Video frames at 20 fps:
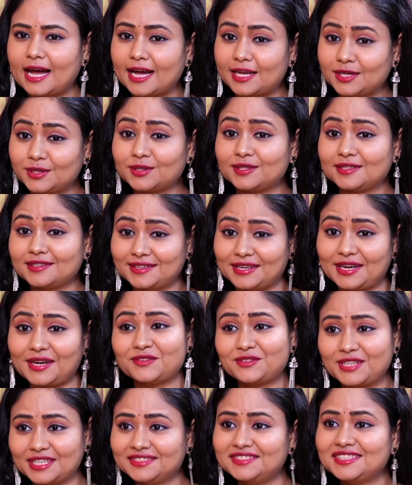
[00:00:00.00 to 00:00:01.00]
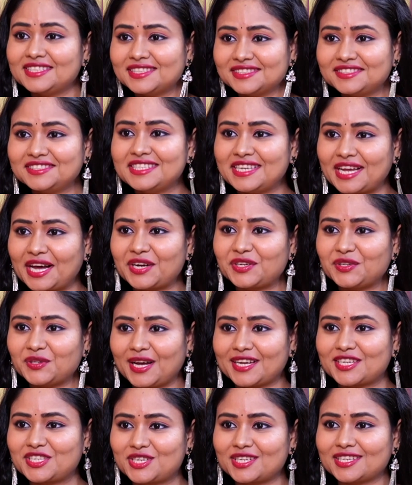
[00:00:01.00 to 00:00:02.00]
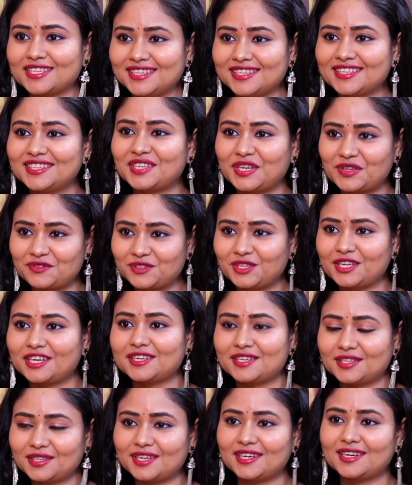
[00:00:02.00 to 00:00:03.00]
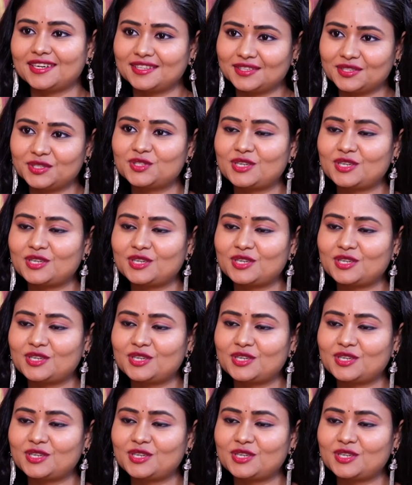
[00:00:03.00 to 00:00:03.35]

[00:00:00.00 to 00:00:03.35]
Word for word: and I can see the scenario actually. Now we are